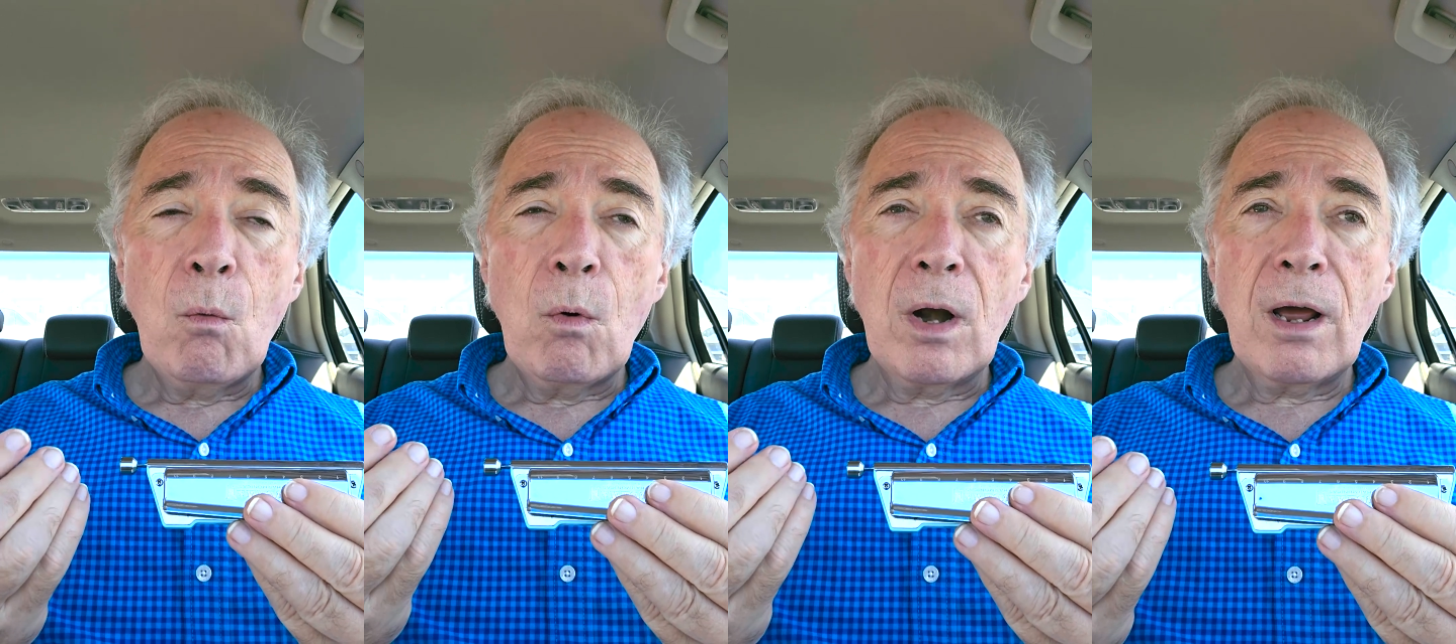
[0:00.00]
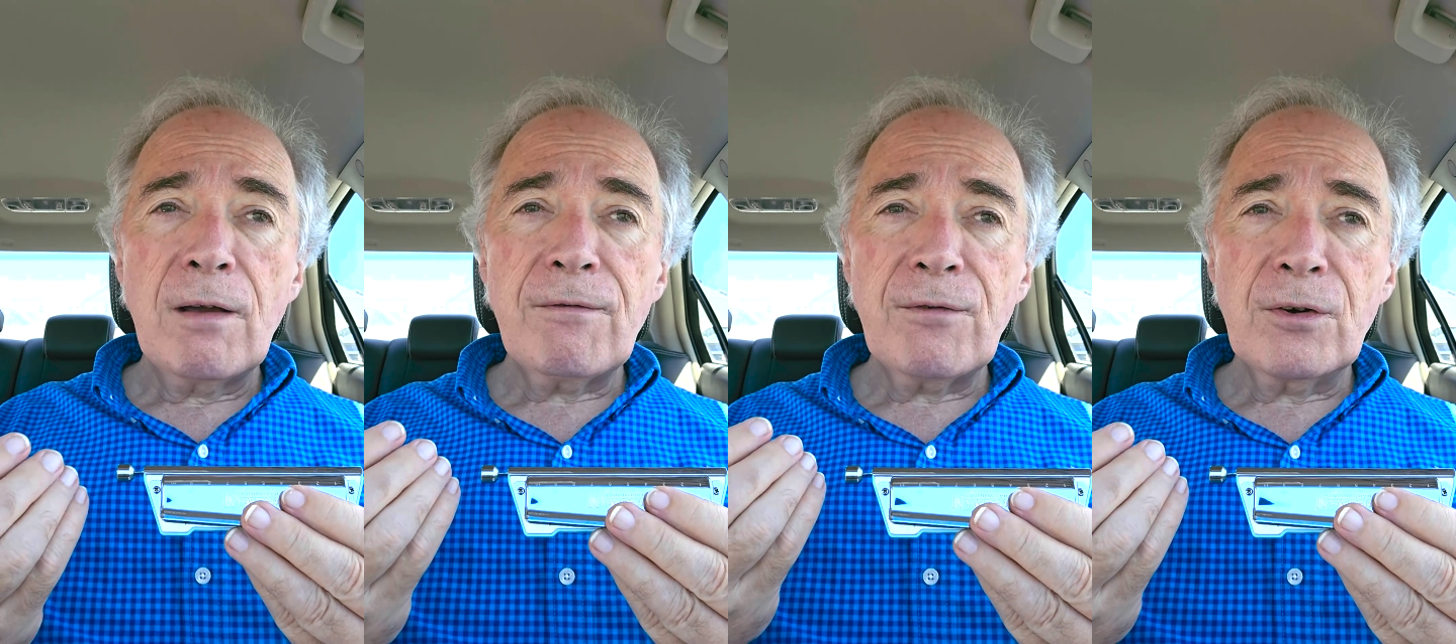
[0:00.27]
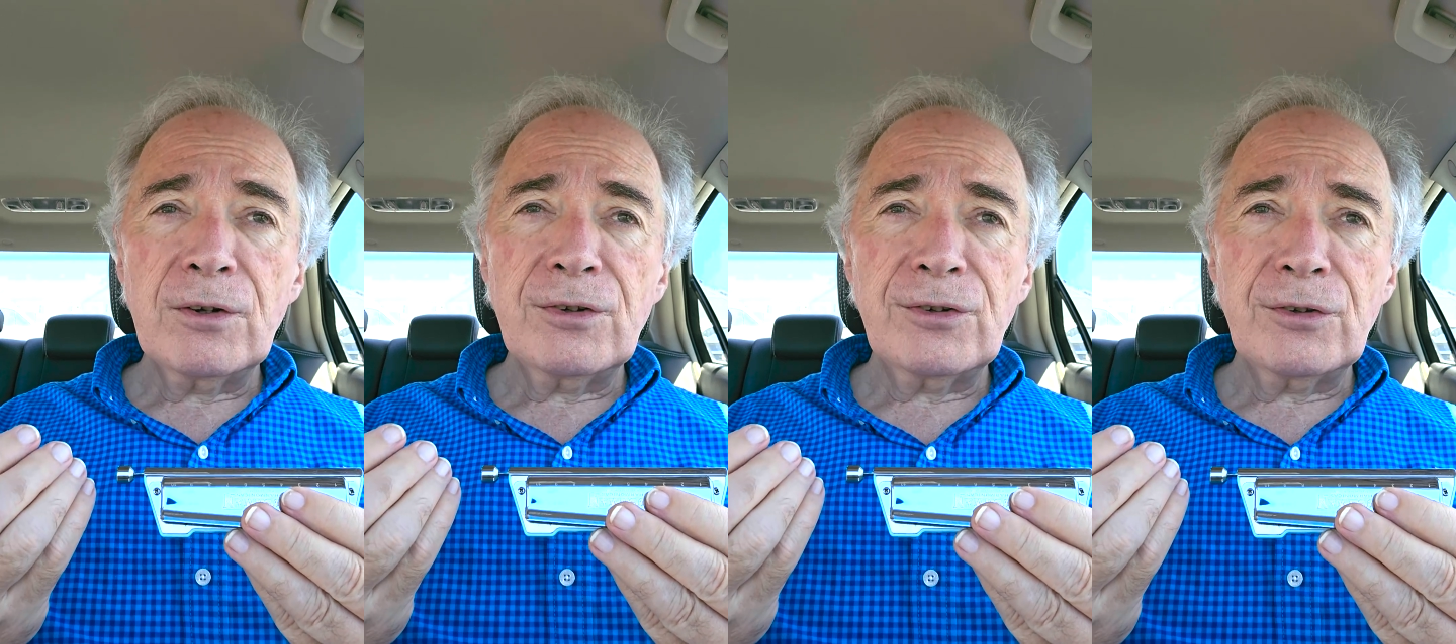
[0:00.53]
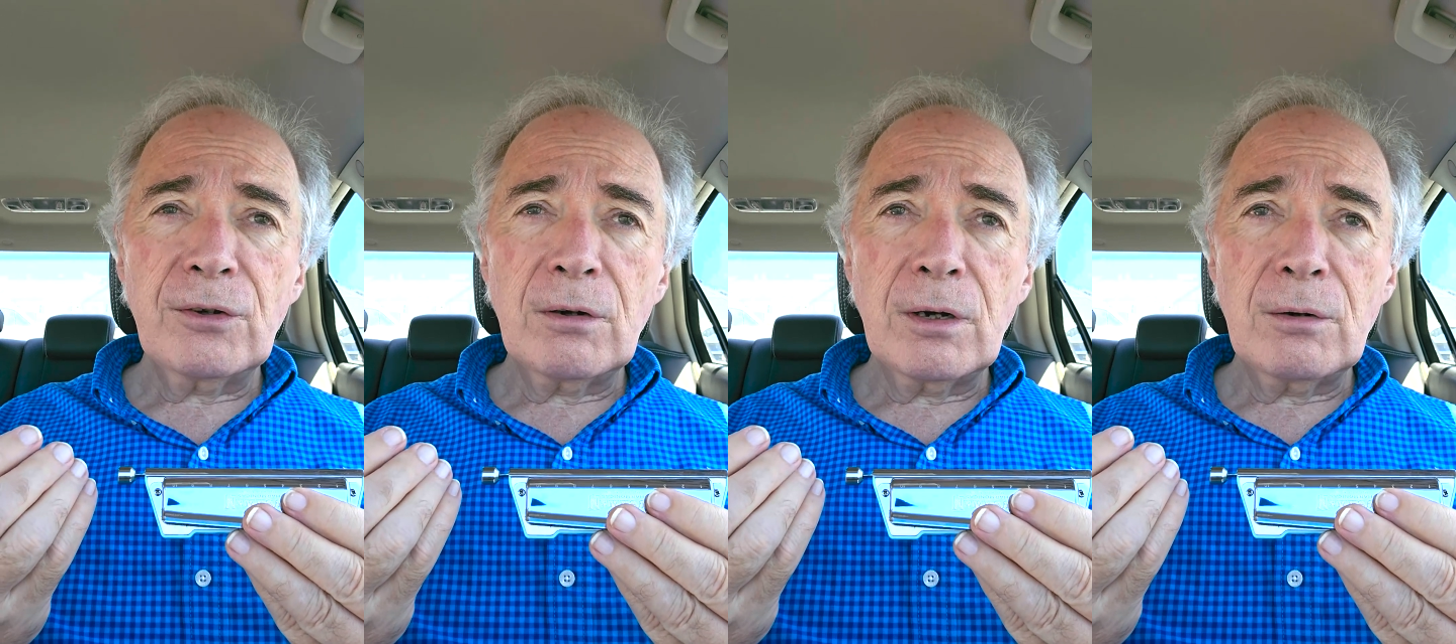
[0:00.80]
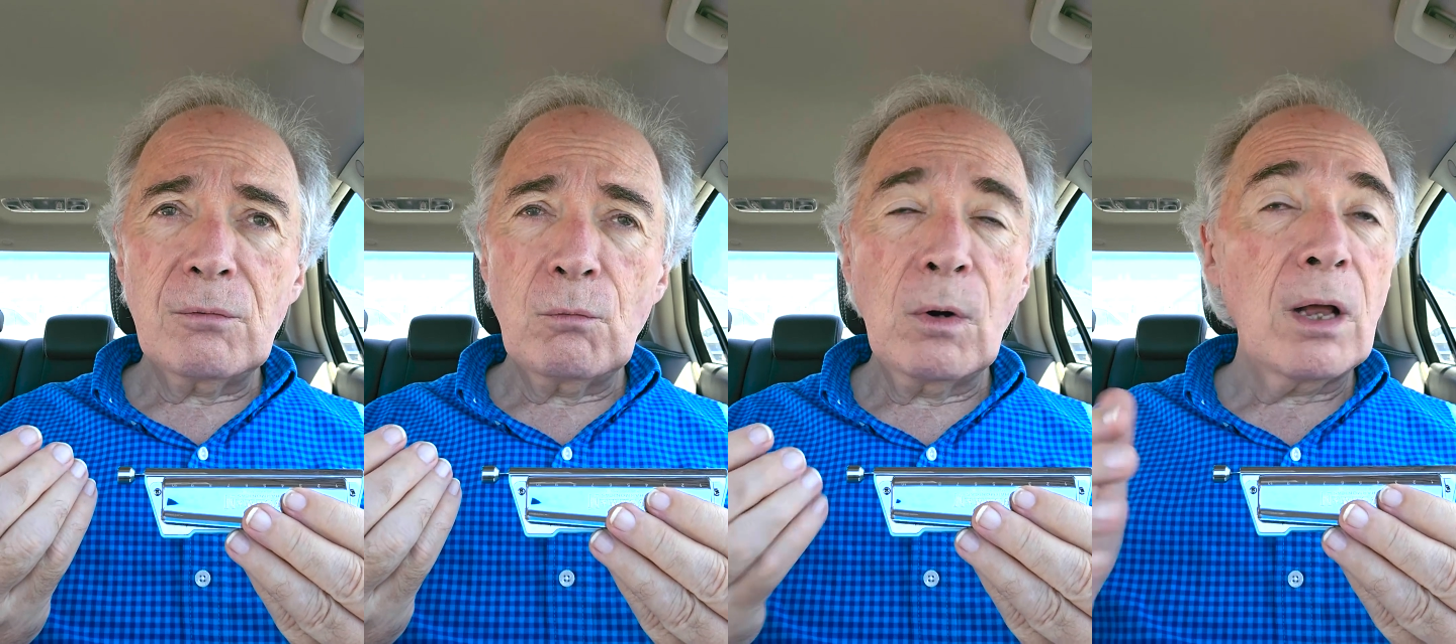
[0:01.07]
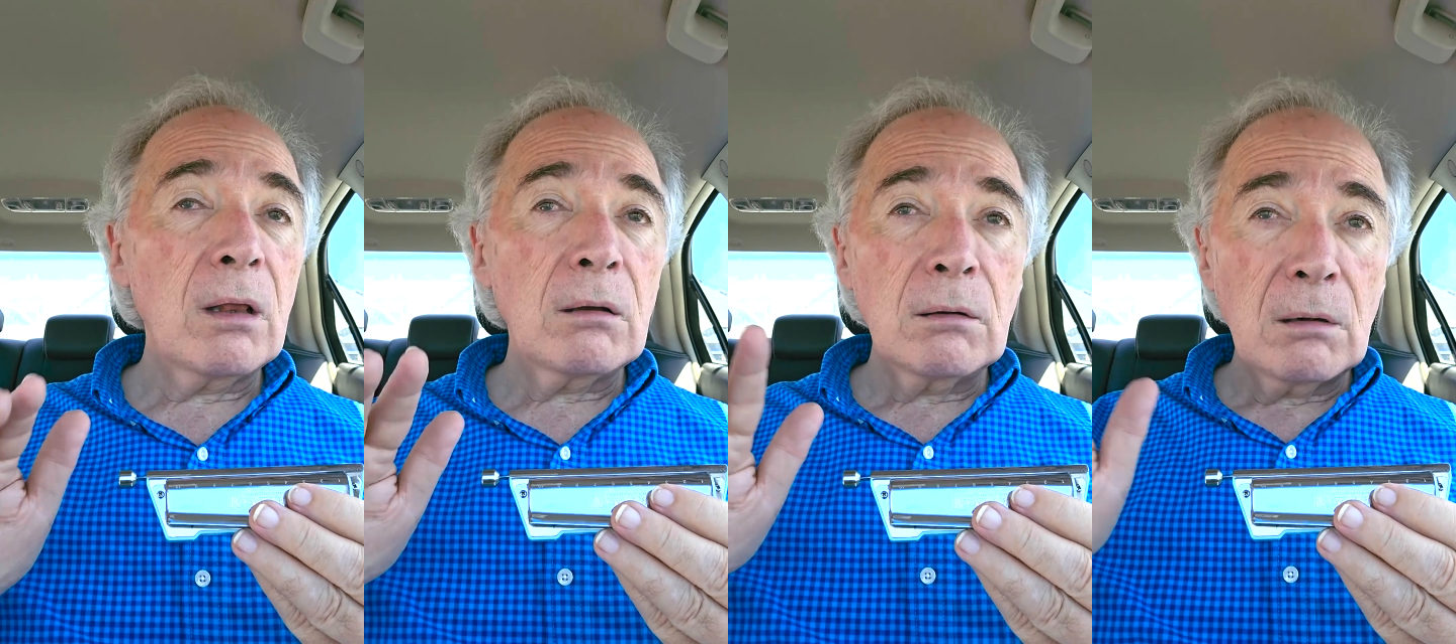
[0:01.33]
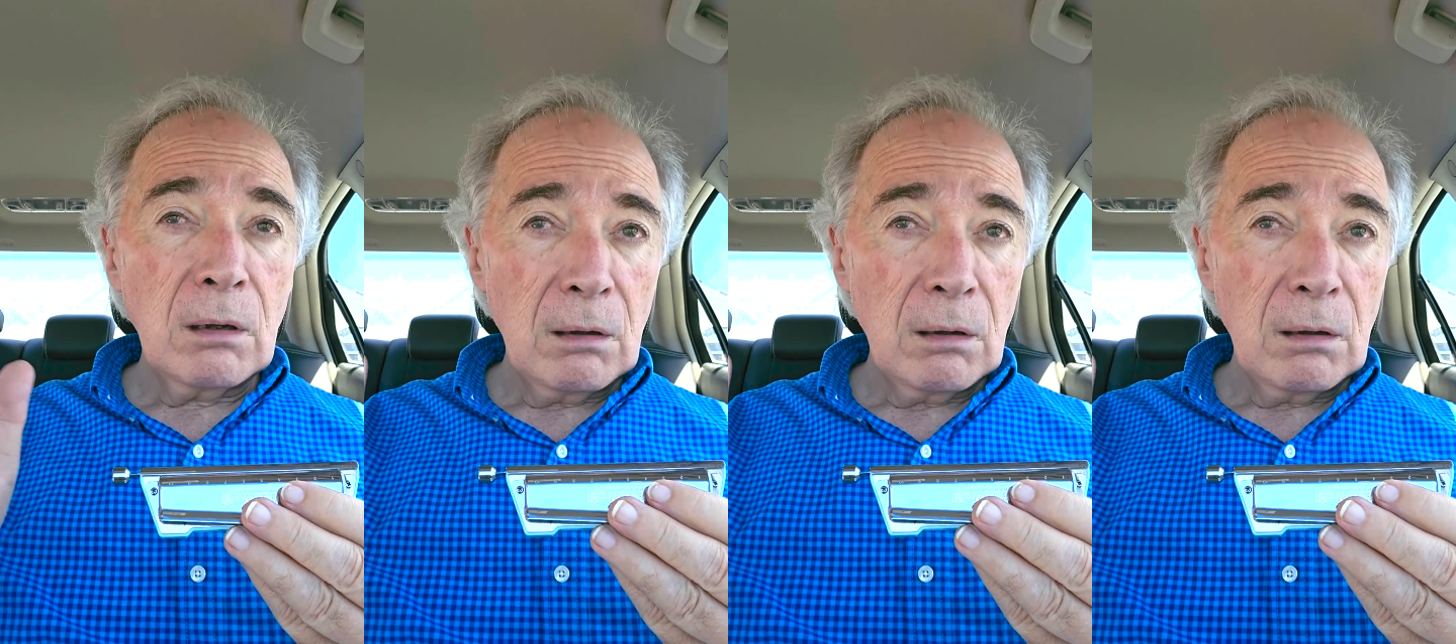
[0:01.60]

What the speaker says: when I first started, well,